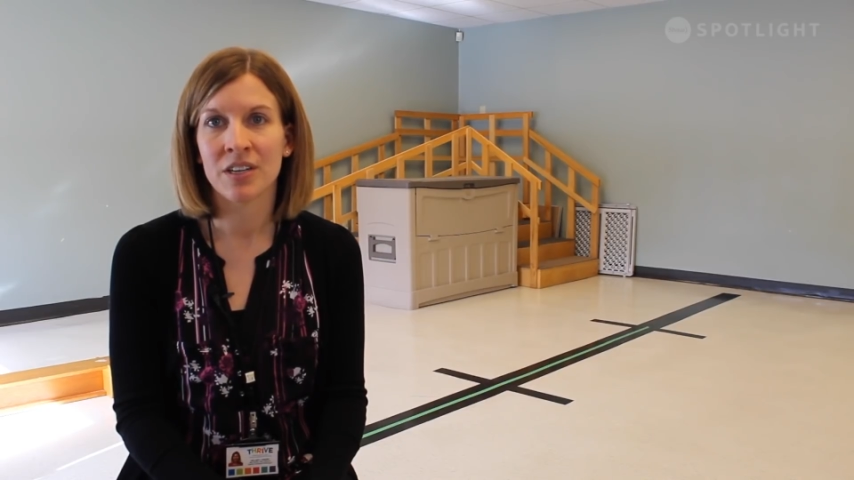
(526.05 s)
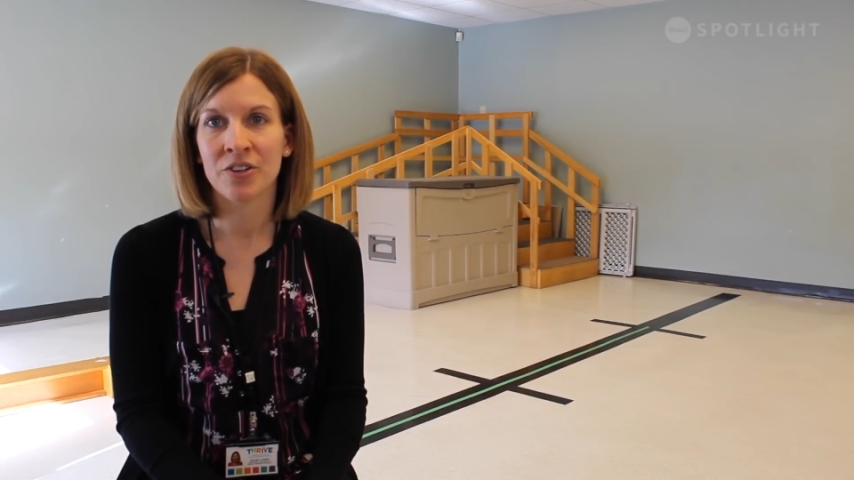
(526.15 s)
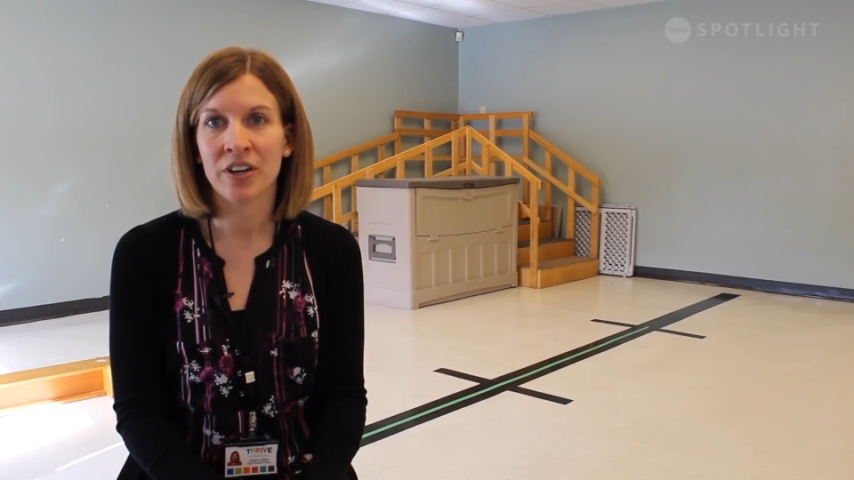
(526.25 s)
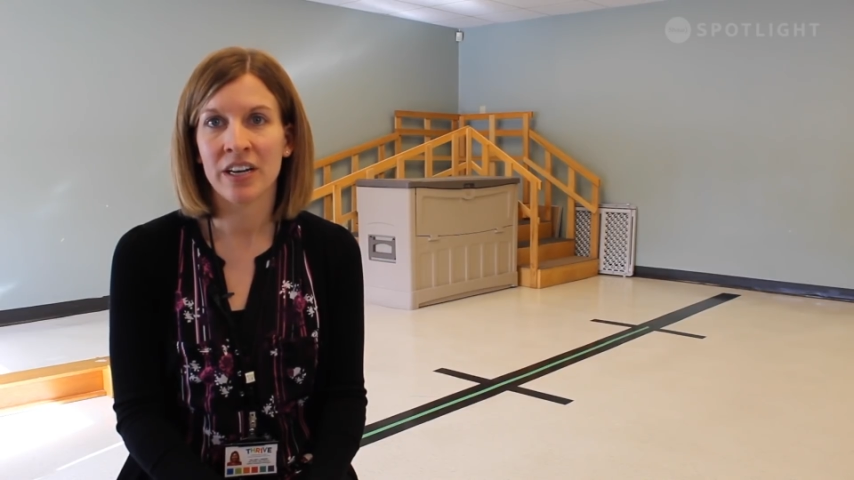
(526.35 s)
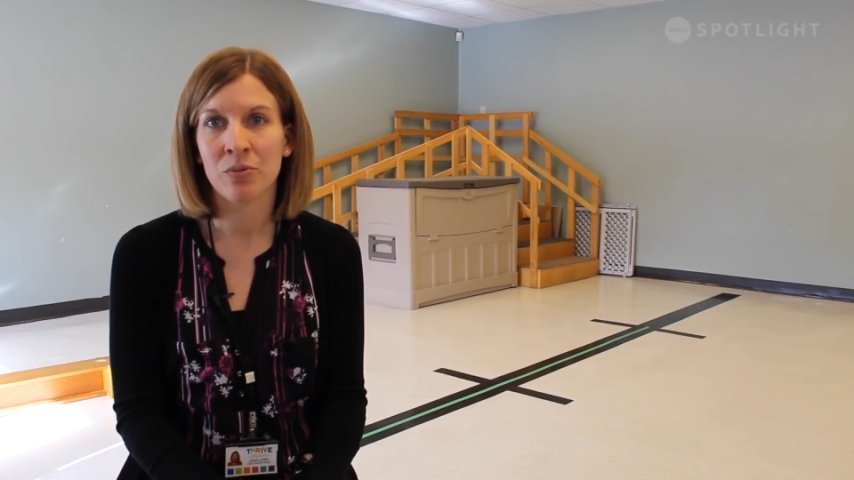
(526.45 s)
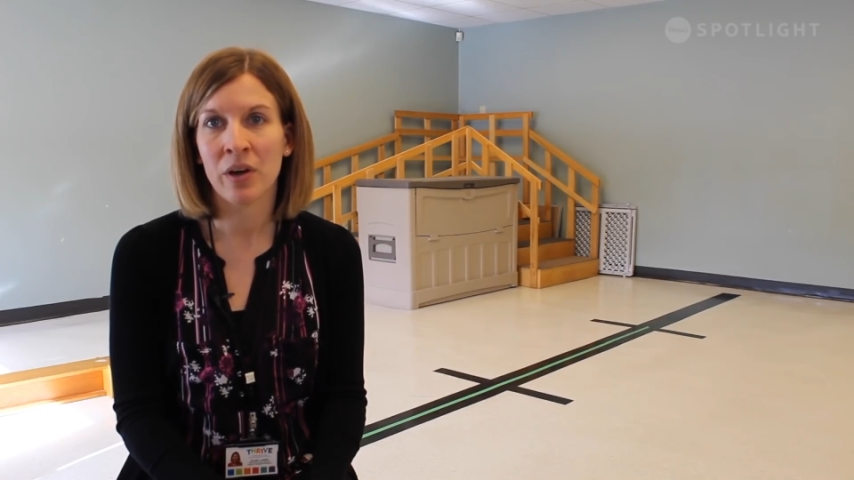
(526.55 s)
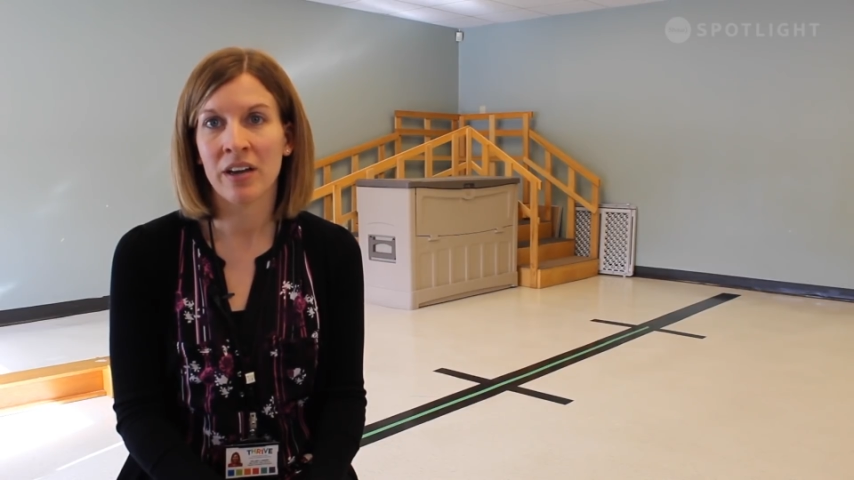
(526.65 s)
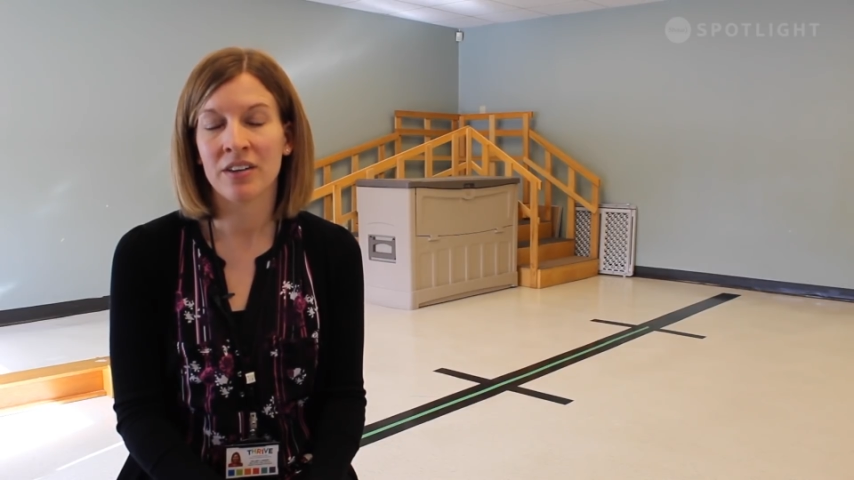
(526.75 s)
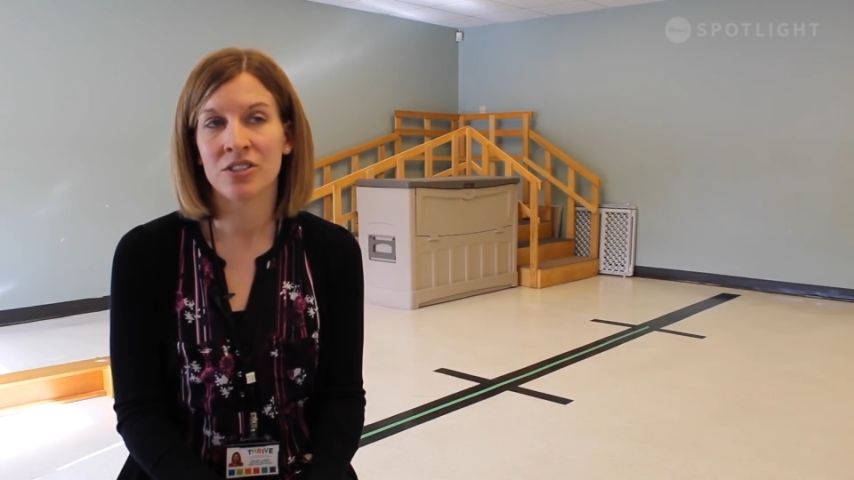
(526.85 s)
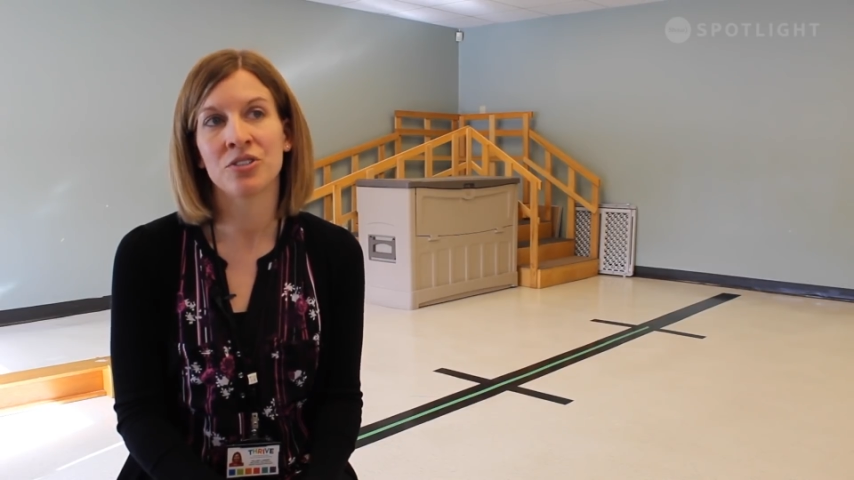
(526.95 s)
a great
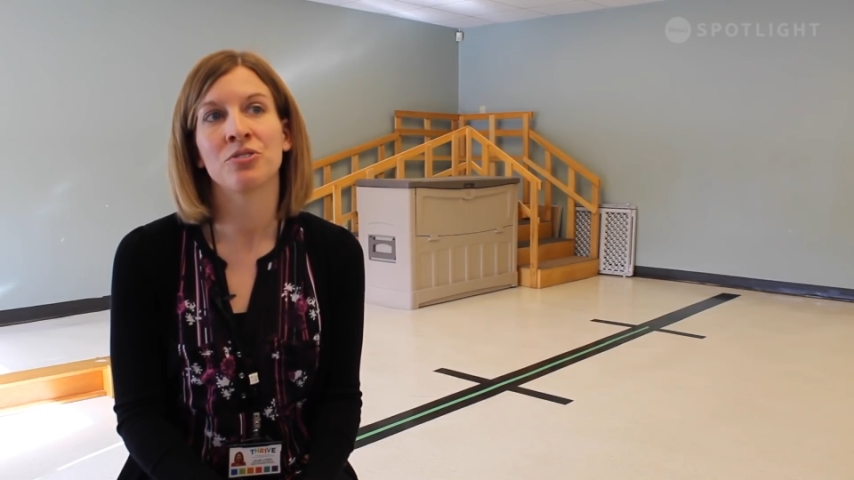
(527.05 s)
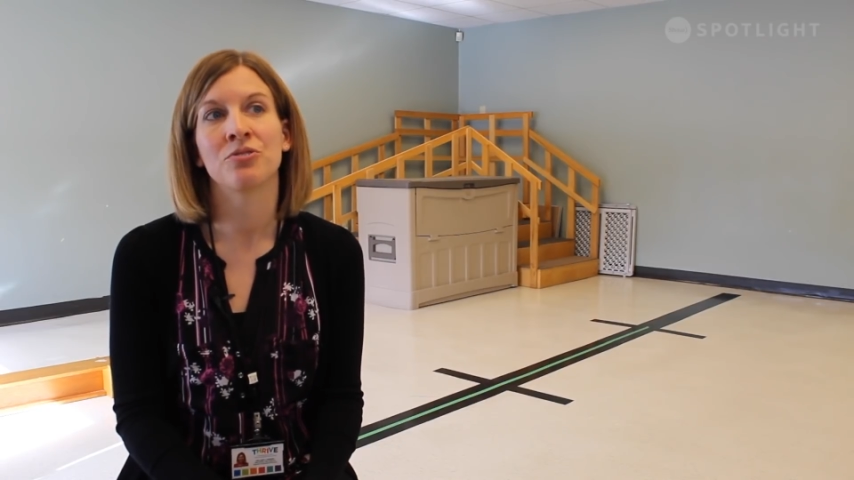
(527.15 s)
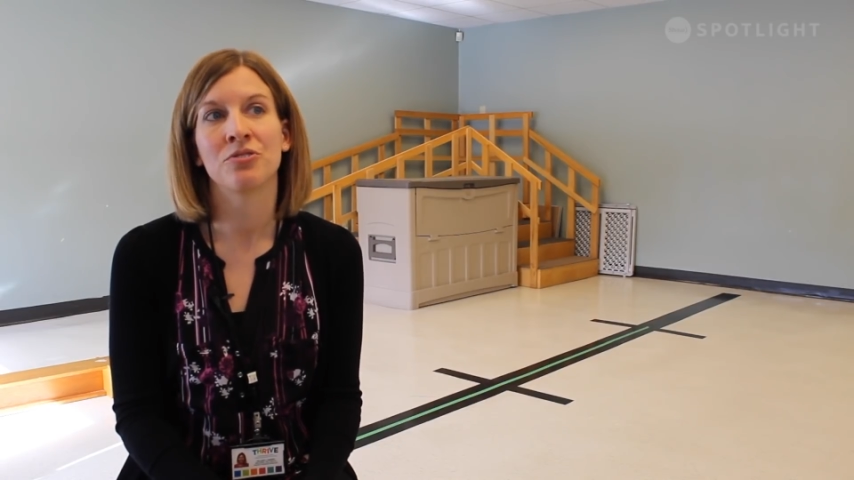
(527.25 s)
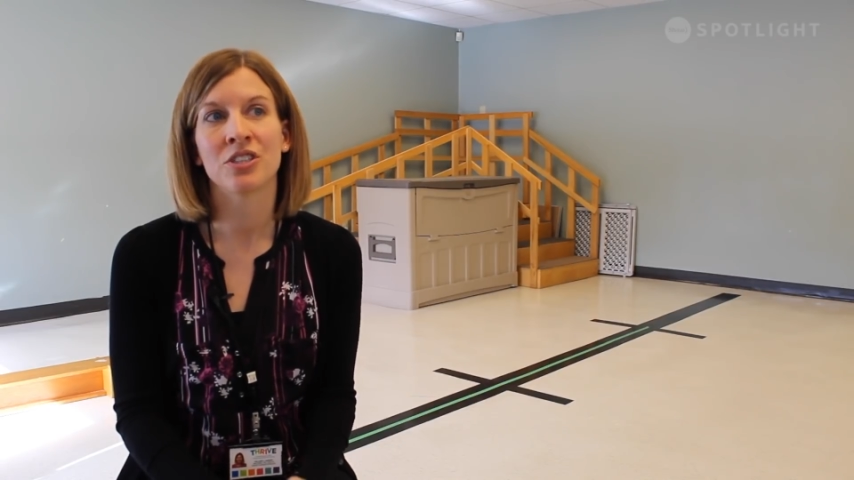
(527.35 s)
way to